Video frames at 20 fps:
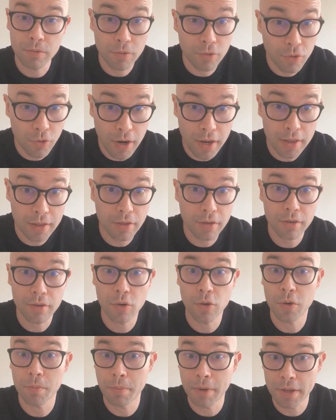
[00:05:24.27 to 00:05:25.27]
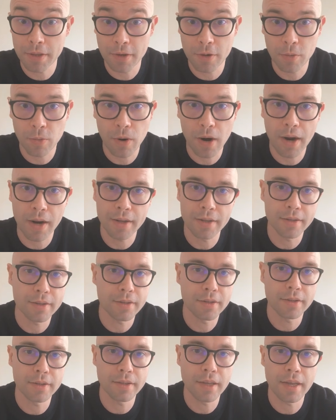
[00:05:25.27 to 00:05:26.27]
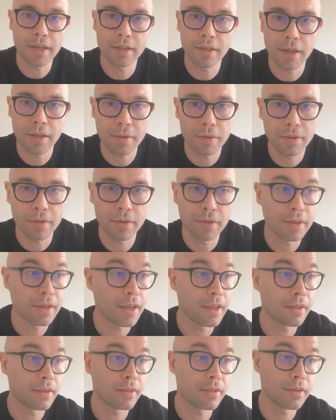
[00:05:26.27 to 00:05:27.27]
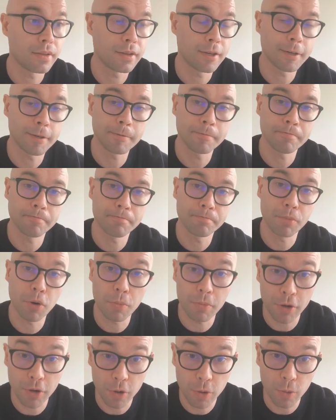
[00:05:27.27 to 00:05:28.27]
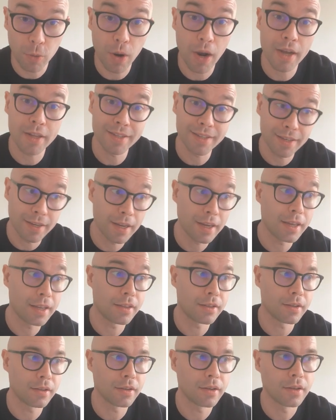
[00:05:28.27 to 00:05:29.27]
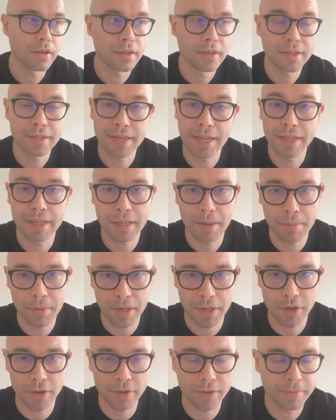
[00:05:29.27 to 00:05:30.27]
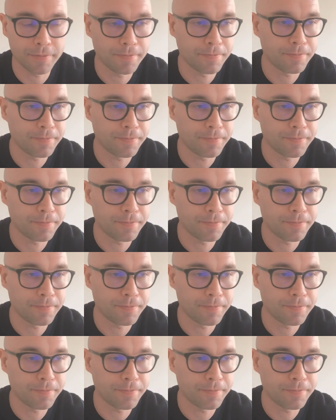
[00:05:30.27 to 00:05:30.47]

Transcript: great or better wines than Pomerol wines in Saint-Emilion.